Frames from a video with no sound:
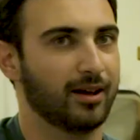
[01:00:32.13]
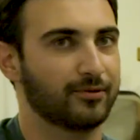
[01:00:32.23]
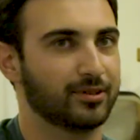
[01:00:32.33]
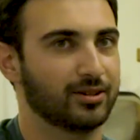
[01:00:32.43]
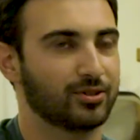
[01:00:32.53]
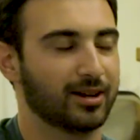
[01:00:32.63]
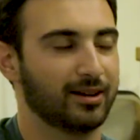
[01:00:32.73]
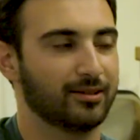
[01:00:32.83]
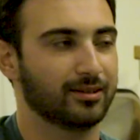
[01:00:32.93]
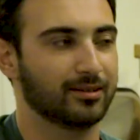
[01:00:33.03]
I'll have to check
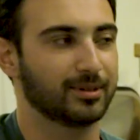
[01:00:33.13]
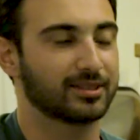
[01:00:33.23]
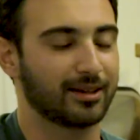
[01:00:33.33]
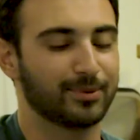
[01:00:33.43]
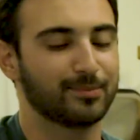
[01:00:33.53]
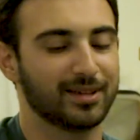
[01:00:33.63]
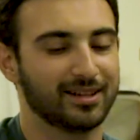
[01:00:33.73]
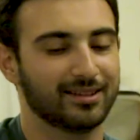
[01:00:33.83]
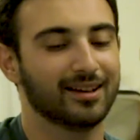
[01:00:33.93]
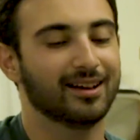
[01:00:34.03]
it out then. Because I've been
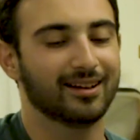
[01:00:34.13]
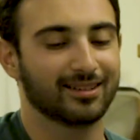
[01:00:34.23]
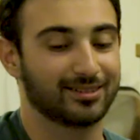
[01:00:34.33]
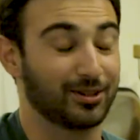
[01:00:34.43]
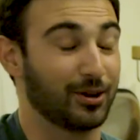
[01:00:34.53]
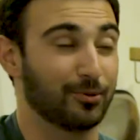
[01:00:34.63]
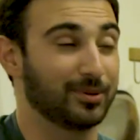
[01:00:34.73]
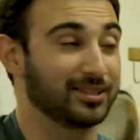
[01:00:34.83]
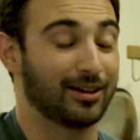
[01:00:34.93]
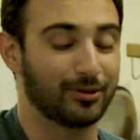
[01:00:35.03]
meaning to go.
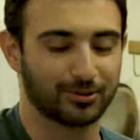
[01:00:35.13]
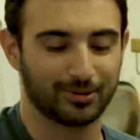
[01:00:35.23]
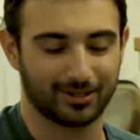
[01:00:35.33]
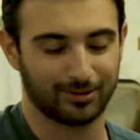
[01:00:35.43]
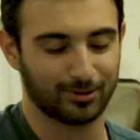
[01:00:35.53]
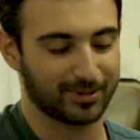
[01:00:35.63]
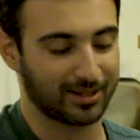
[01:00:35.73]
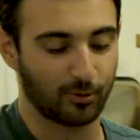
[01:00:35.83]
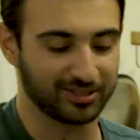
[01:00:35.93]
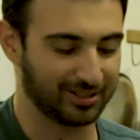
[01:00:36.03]
Because I also, it's just
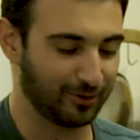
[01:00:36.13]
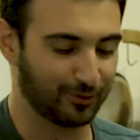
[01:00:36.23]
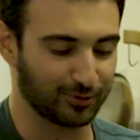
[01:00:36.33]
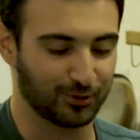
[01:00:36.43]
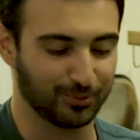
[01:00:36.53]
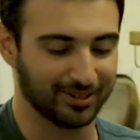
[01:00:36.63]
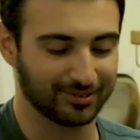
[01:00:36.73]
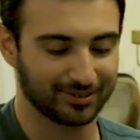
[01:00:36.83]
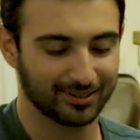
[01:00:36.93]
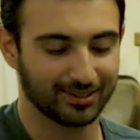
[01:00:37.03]
because I wasn't here for 2
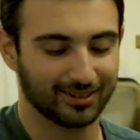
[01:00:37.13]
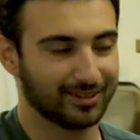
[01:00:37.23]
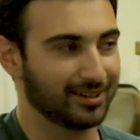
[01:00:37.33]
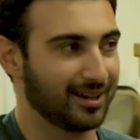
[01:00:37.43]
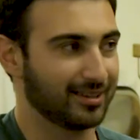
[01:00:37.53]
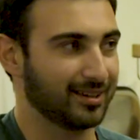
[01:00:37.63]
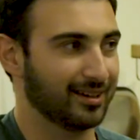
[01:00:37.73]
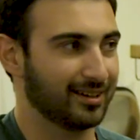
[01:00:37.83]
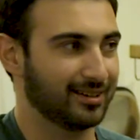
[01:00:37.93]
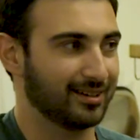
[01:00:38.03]
months. Yeah. And
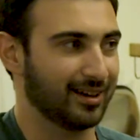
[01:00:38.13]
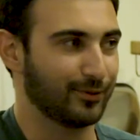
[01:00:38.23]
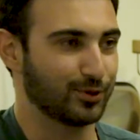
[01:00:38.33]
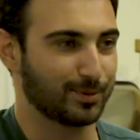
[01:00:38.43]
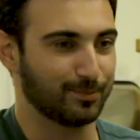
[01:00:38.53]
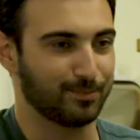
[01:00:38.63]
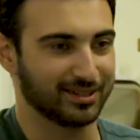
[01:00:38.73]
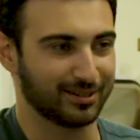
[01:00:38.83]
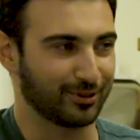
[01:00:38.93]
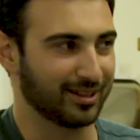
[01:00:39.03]
then I've just been
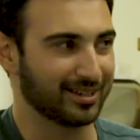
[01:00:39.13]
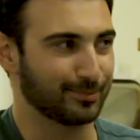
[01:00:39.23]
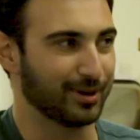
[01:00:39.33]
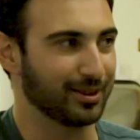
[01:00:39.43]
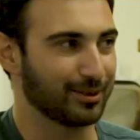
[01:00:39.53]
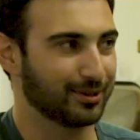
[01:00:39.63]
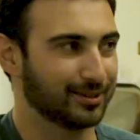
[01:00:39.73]
busy for the last month.